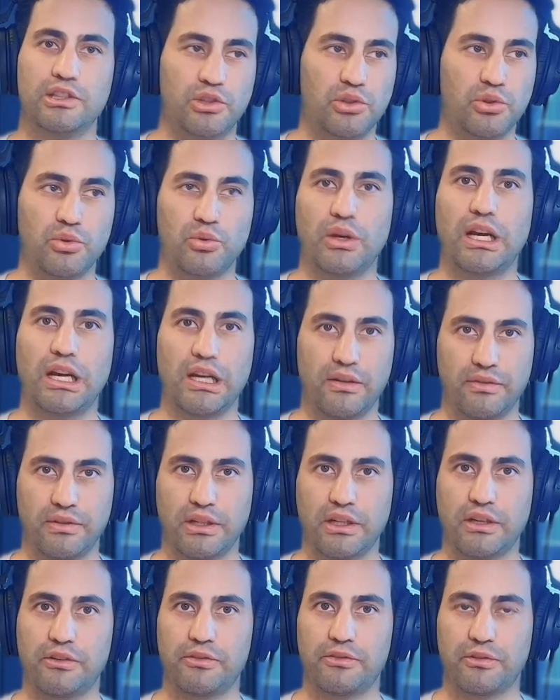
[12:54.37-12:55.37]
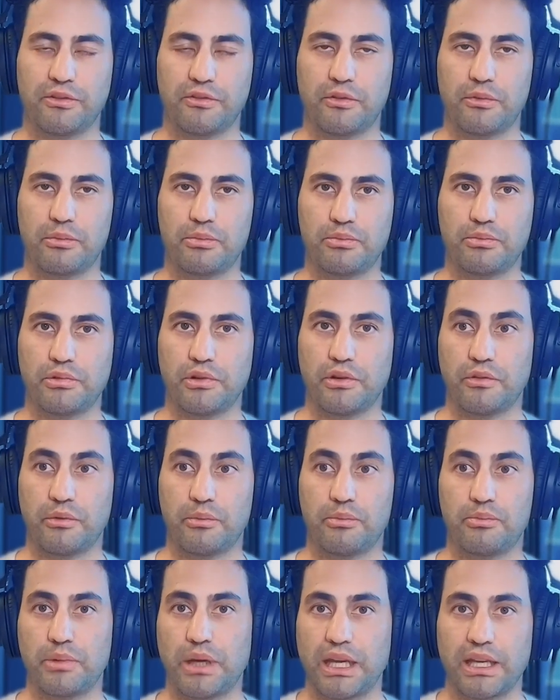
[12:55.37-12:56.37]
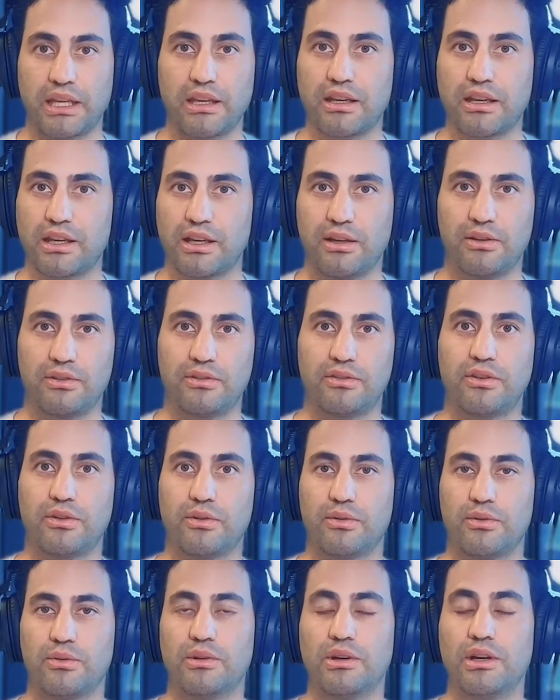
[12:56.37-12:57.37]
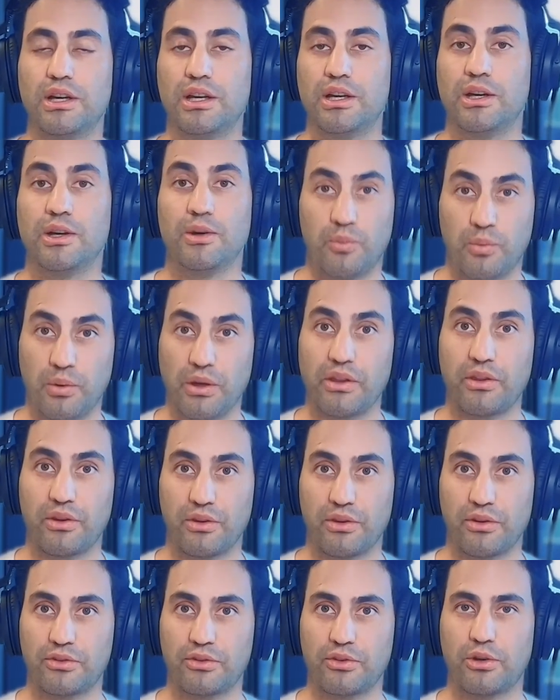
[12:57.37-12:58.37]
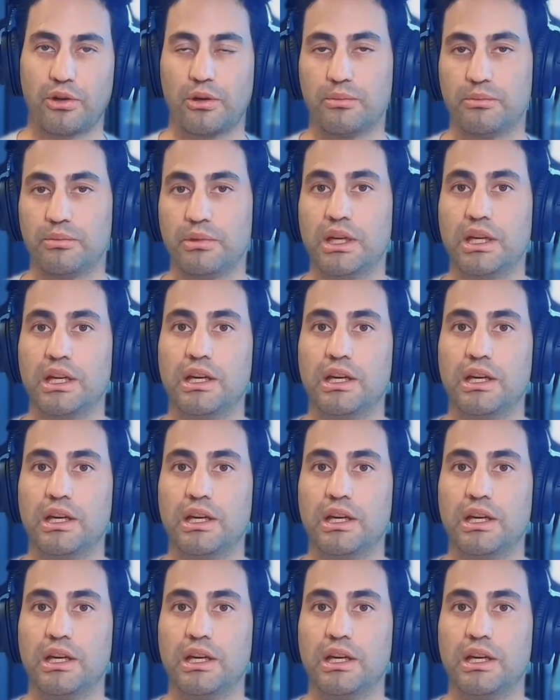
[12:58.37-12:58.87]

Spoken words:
do you have enough of a bank account to weather the storm?